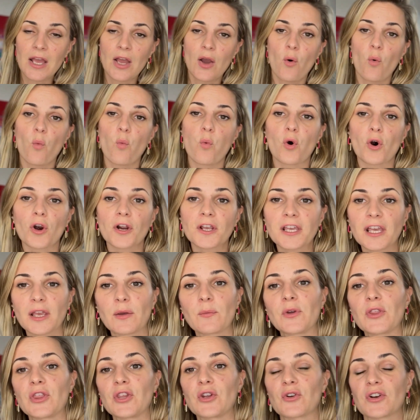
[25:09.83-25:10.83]
Working
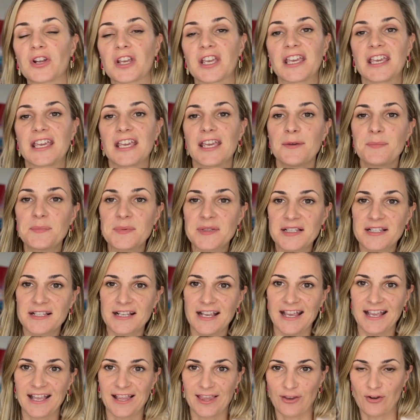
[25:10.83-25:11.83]
with your hips
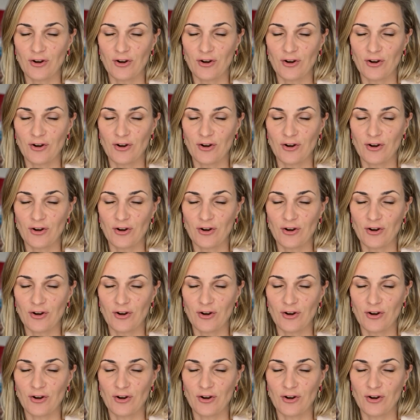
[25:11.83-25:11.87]
and